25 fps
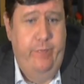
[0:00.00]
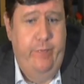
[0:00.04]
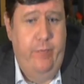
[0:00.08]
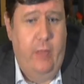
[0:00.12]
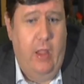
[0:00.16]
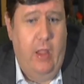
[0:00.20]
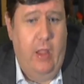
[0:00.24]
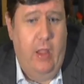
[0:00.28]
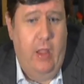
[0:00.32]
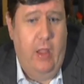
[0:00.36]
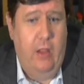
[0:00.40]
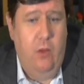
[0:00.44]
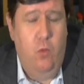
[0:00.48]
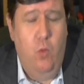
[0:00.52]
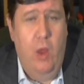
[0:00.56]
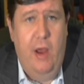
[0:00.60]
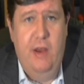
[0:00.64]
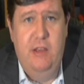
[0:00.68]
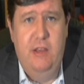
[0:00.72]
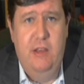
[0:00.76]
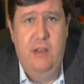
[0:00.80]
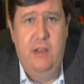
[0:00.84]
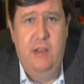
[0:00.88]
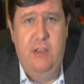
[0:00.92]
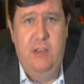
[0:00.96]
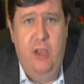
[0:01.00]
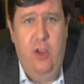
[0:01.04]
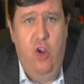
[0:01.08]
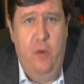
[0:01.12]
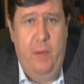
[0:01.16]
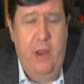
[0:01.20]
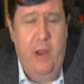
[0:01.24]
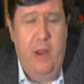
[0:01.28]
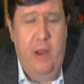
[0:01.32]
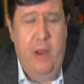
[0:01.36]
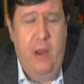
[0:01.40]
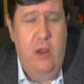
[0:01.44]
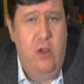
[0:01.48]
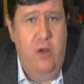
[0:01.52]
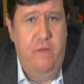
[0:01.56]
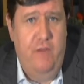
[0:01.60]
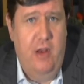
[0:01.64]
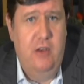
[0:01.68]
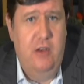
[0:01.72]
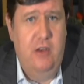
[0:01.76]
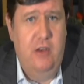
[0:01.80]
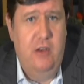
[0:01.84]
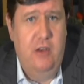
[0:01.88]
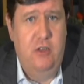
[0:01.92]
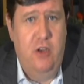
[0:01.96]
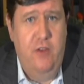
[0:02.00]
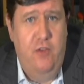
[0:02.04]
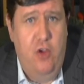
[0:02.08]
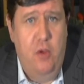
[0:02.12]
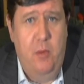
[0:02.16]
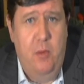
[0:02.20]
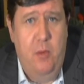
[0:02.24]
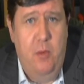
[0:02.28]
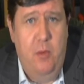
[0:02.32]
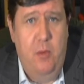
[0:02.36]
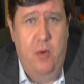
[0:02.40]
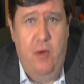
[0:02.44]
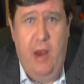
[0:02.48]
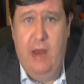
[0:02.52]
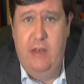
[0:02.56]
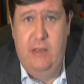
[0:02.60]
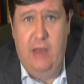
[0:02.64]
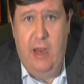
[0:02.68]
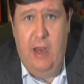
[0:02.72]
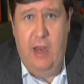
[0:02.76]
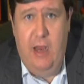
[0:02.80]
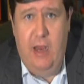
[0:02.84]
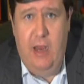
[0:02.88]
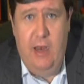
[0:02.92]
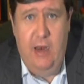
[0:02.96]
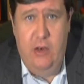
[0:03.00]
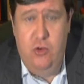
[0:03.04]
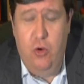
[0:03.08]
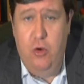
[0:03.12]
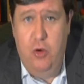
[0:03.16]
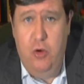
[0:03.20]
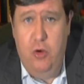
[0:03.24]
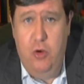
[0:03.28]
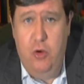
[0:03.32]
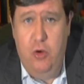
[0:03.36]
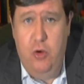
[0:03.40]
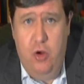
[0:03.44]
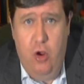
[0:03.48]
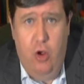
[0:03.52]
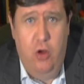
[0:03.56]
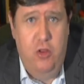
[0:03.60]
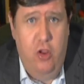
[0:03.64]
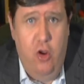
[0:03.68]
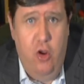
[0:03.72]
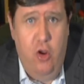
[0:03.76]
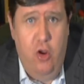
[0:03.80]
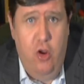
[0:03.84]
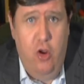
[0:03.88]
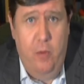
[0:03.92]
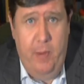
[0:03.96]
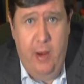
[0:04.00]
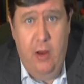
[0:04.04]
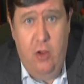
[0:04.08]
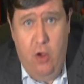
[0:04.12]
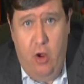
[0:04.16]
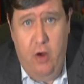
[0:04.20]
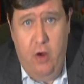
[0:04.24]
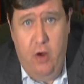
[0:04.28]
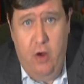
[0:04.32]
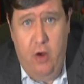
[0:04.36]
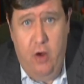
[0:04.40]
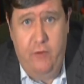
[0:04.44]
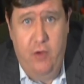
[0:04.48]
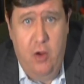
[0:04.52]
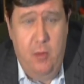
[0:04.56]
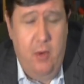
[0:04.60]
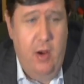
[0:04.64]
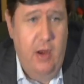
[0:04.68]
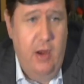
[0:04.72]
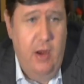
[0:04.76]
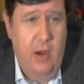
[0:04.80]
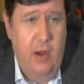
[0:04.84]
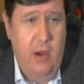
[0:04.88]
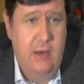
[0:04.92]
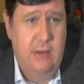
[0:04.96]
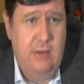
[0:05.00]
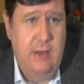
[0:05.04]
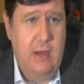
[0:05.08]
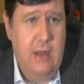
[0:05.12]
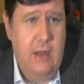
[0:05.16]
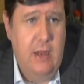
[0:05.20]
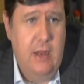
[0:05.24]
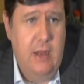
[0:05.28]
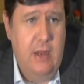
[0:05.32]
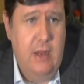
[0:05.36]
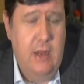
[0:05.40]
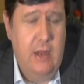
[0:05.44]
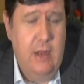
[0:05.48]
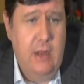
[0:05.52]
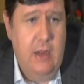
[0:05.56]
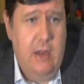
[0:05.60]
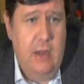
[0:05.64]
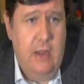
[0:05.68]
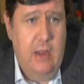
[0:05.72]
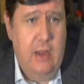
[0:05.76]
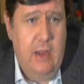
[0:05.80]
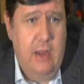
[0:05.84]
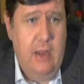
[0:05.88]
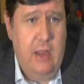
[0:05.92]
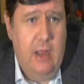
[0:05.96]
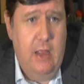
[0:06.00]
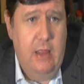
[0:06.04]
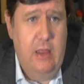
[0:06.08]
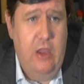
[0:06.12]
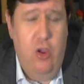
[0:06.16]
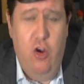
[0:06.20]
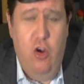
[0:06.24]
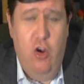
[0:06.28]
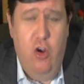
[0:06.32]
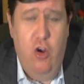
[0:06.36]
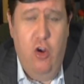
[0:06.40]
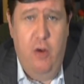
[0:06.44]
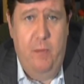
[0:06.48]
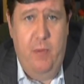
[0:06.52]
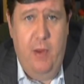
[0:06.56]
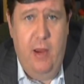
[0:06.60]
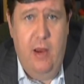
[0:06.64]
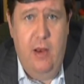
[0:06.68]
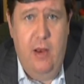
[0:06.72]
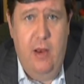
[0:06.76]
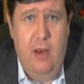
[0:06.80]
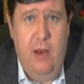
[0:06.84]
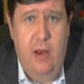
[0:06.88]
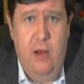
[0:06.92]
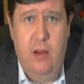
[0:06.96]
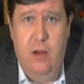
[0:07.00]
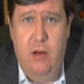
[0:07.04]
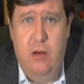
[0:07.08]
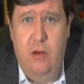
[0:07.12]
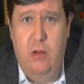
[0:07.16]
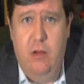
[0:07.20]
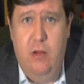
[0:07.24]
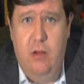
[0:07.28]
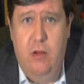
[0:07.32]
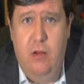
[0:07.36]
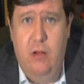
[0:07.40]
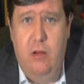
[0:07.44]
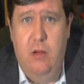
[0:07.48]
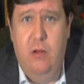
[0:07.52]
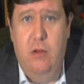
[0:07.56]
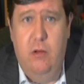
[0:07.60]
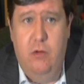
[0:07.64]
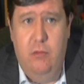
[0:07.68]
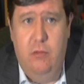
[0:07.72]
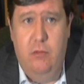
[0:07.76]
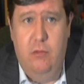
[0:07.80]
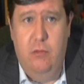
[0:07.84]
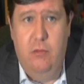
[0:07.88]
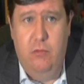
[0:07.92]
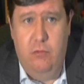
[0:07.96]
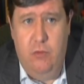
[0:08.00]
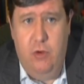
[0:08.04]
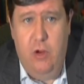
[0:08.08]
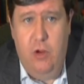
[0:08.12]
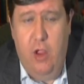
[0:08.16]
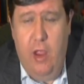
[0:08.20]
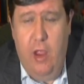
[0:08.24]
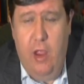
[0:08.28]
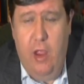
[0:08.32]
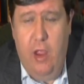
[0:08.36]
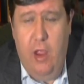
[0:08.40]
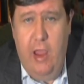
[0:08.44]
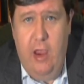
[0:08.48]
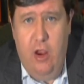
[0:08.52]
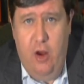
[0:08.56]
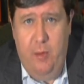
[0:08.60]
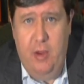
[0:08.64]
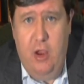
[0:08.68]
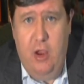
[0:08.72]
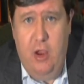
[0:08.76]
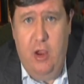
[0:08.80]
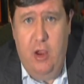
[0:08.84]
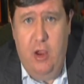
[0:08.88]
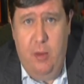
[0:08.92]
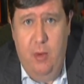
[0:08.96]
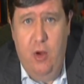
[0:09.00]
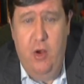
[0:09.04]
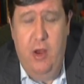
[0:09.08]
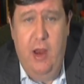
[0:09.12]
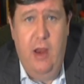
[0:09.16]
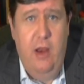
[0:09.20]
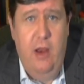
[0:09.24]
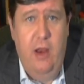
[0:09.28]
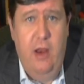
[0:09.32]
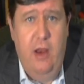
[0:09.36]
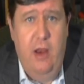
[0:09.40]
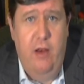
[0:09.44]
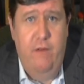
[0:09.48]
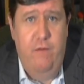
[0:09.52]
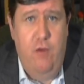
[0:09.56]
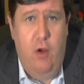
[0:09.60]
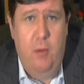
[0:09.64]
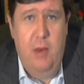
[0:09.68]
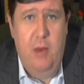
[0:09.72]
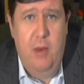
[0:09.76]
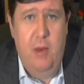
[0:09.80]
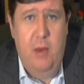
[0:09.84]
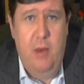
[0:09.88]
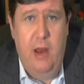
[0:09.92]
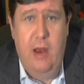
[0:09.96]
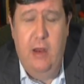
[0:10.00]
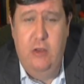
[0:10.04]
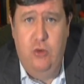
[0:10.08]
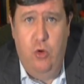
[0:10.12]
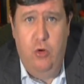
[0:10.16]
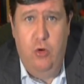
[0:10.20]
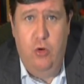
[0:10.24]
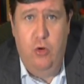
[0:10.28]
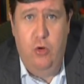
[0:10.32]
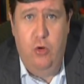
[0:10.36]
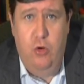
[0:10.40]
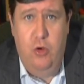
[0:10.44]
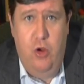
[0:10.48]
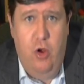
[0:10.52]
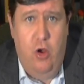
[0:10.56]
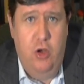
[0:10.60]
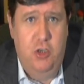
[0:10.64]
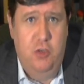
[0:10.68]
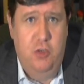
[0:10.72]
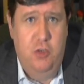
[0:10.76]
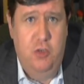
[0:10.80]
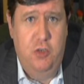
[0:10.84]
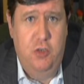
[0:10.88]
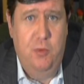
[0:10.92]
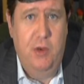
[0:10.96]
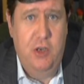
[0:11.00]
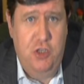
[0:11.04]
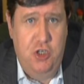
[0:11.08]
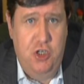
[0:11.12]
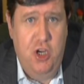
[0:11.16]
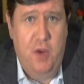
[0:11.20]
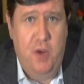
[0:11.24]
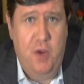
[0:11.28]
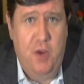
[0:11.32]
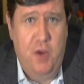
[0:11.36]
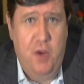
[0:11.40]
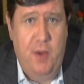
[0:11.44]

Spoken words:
Whereas the European Convention of Human Rights had its own court, the European Court of Human Rights, the European Economic Community formulated its own court to ensure